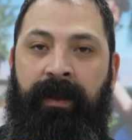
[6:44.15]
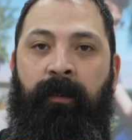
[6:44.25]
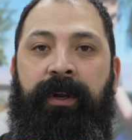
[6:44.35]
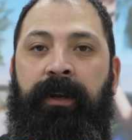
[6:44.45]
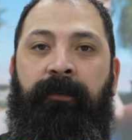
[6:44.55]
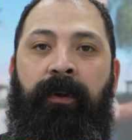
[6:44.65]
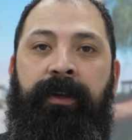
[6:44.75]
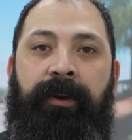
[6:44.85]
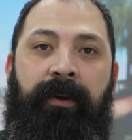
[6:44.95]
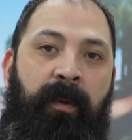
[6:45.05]
We're here for all
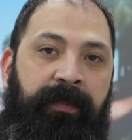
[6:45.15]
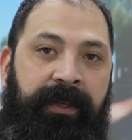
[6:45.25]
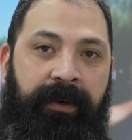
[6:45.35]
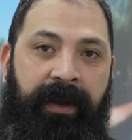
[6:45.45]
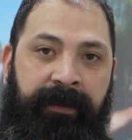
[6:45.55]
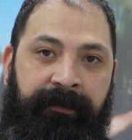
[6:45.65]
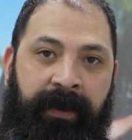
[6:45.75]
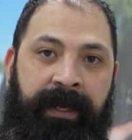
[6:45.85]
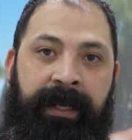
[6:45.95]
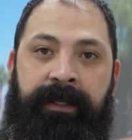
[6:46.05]
your home theater,
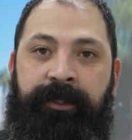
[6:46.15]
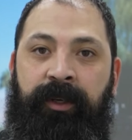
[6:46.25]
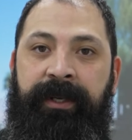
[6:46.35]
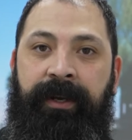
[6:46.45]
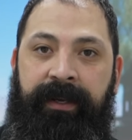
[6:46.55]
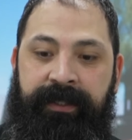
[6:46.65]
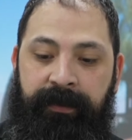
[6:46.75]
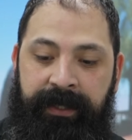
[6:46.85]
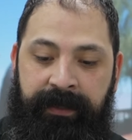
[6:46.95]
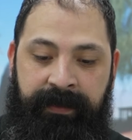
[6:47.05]
hi-fi, and distributed audio
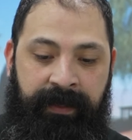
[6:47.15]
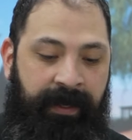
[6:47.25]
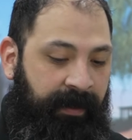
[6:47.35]
needs.